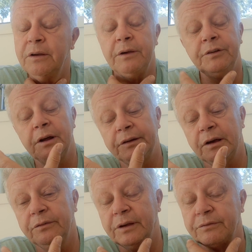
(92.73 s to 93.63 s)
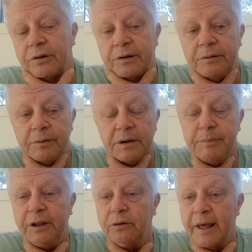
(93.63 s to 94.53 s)
If you don't know, they've got a
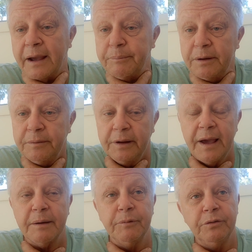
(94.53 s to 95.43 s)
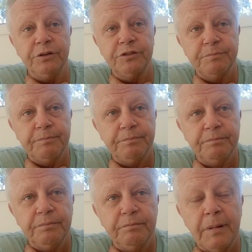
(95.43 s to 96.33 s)
committee called ACMA, and ACMA is
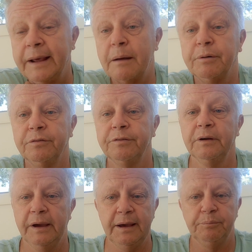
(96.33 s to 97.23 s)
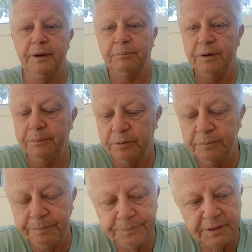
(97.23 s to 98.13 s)
made up of hand-picked
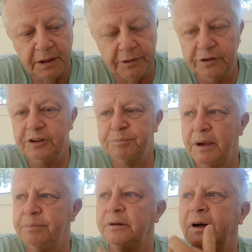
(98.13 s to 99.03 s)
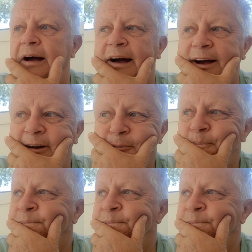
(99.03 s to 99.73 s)
people, and these people are